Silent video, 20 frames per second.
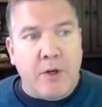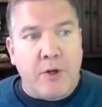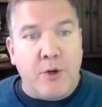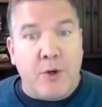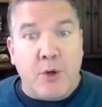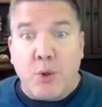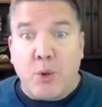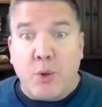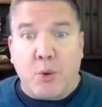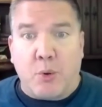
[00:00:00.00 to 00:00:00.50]

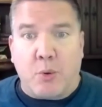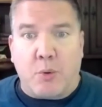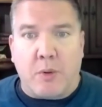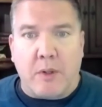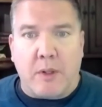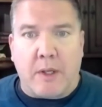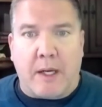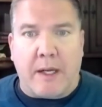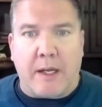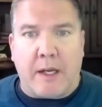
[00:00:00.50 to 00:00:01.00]
new,
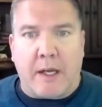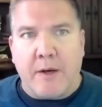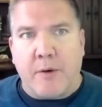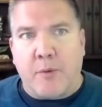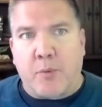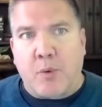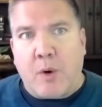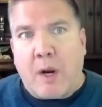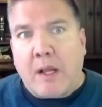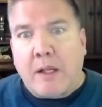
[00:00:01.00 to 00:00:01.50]
a, a
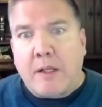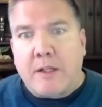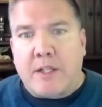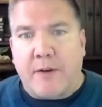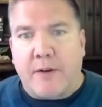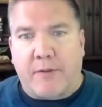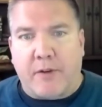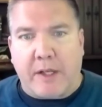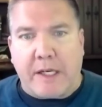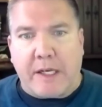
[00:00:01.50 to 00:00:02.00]

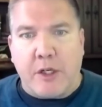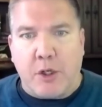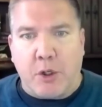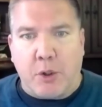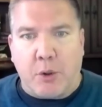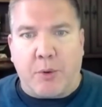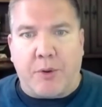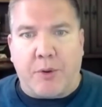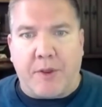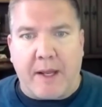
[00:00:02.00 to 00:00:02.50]
relatively
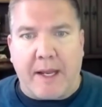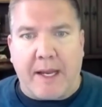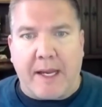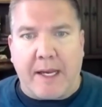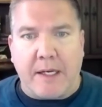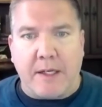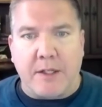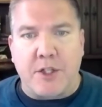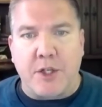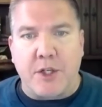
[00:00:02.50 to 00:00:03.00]
new
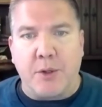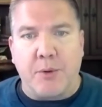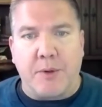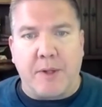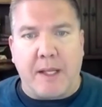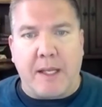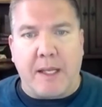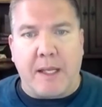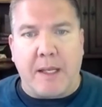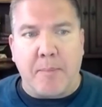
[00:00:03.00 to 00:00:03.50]
thing to
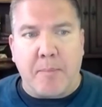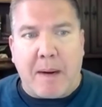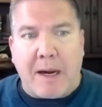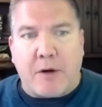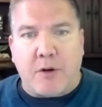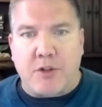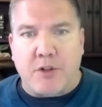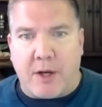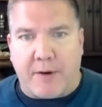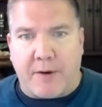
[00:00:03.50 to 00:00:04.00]
the
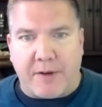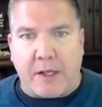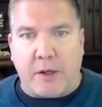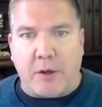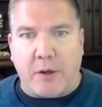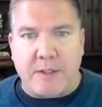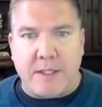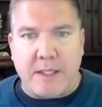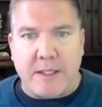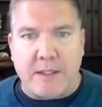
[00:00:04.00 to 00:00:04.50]
Microsoft
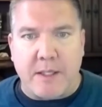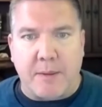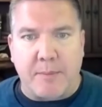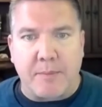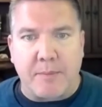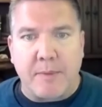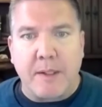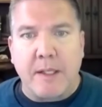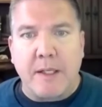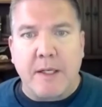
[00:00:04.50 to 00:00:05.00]
ecosystem
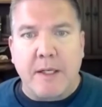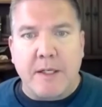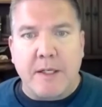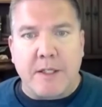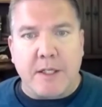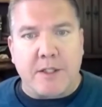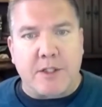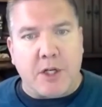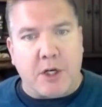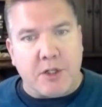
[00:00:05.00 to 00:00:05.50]

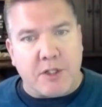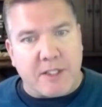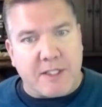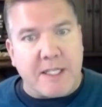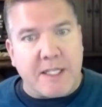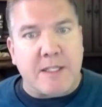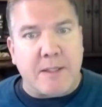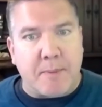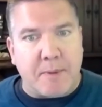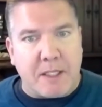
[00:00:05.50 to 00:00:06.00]
to yeah. start to
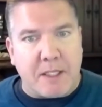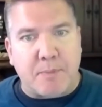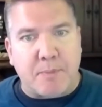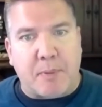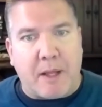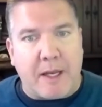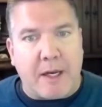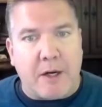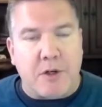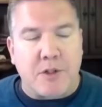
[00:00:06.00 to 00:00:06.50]
see some of these
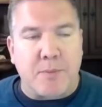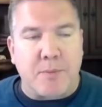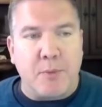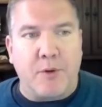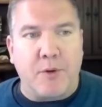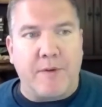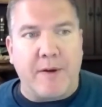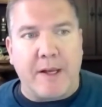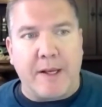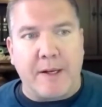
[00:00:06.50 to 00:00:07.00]
players
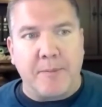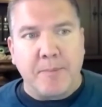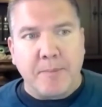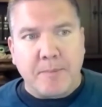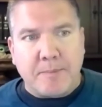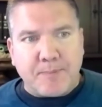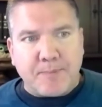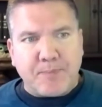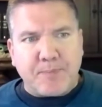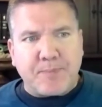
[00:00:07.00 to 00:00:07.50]
move in.
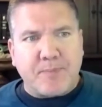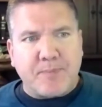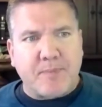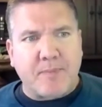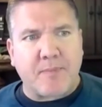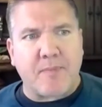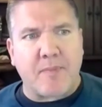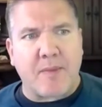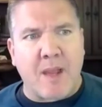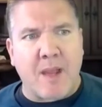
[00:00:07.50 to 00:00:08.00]

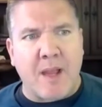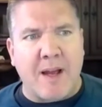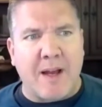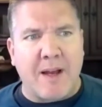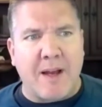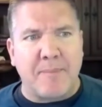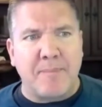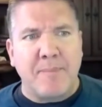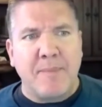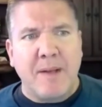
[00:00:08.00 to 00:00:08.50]

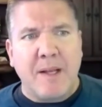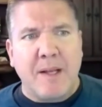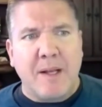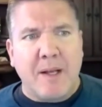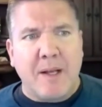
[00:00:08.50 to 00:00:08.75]
Um,